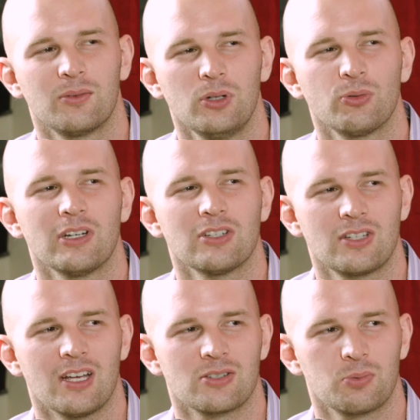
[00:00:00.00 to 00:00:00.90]
We'll
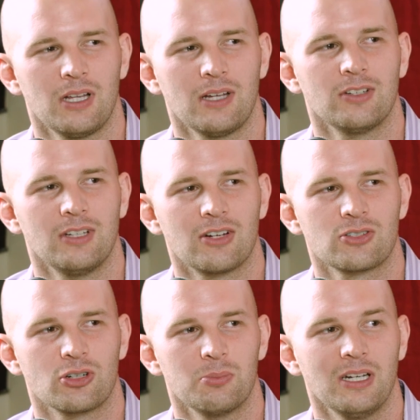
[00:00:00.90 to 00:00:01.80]
reassess. We'll have a now
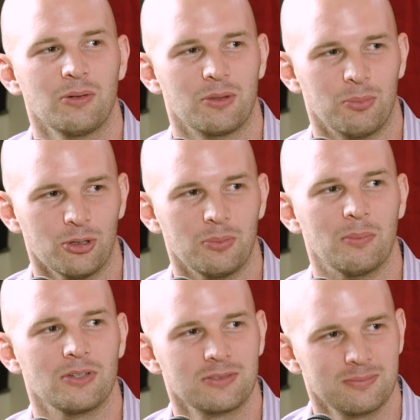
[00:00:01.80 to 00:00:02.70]
showing meeting with the board
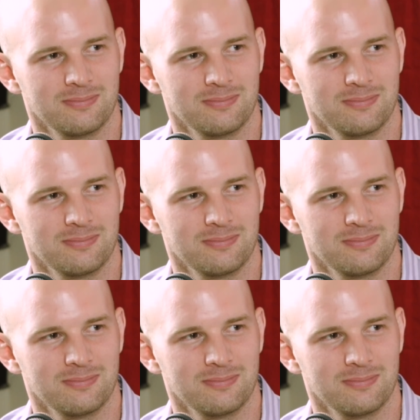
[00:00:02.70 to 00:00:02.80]
members.